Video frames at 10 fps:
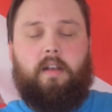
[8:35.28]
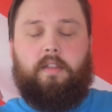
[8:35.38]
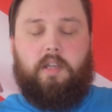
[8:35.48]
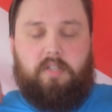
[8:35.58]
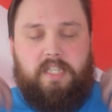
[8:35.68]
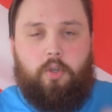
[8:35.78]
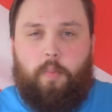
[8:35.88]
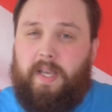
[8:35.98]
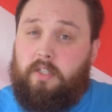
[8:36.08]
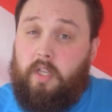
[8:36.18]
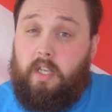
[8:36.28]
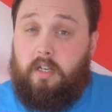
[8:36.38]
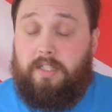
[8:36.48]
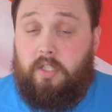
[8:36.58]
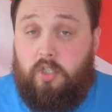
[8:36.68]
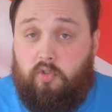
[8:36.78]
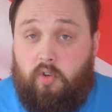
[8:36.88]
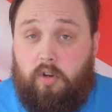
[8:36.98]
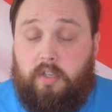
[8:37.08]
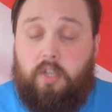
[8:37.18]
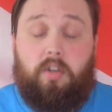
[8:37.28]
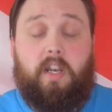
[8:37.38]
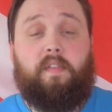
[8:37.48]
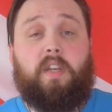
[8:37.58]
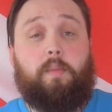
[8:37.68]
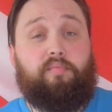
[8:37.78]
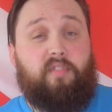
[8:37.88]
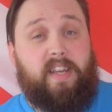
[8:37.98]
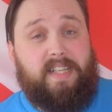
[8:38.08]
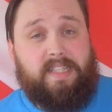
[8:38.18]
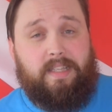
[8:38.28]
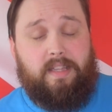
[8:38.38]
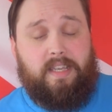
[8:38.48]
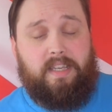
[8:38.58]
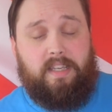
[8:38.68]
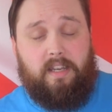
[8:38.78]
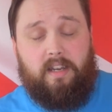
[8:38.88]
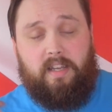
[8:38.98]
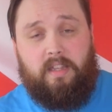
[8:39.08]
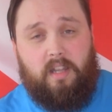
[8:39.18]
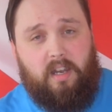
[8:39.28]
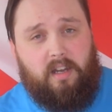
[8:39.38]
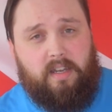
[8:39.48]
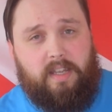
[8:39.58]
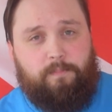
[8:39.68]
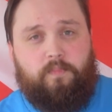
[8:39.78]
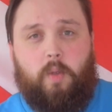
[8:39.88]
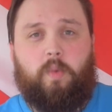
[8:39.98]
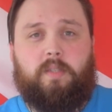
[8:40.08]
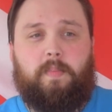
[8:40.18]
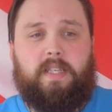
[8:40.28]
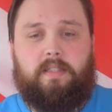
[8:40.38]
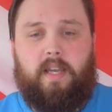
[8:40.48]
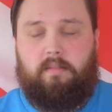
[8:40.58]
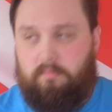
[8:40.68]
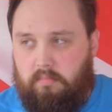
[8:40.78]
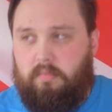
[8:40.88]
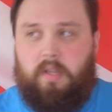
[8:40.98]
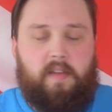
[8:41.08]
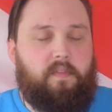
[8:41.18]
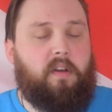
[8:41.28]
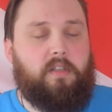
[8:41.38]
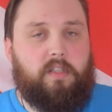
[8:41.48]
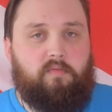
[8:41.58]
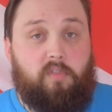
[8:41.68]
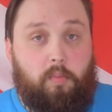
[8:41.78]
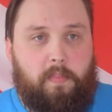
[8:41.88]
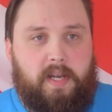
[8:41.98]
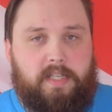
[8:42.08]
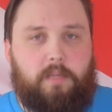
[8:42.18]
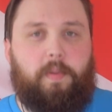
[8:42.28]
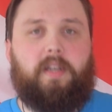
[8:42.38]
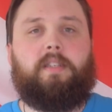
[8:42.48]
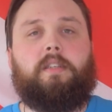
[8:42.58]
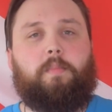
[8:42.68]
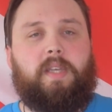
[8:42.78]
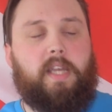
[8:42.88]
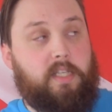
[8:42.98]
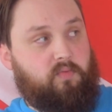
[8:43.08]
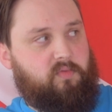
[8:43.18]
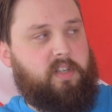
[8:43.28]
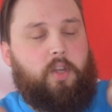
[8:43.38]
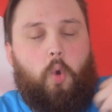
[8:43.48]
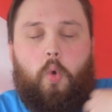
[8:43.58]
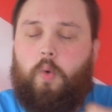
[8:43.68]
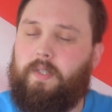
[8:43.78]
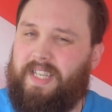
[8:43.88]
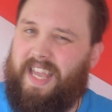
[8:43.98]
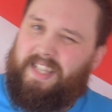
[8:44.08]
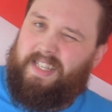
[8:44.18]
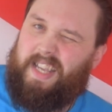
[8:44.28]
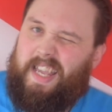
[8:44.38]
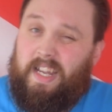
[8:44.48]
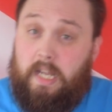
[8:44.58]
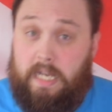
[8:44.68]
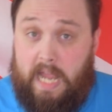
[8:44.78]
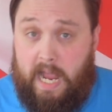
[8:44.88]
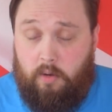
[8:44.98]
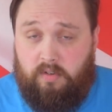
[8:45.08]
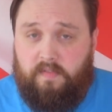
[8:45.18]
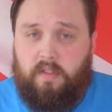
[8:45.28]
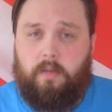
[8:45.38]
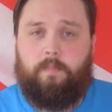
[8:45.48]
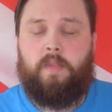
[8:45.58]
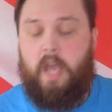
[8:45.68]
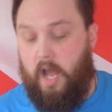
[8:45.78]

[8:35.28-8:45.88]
They're a single piece, so they're nice and strong. You don't have any breaks in the line, which means that they're very sort of robust, but it does mean that it's really awkward to get sort of in and out of them.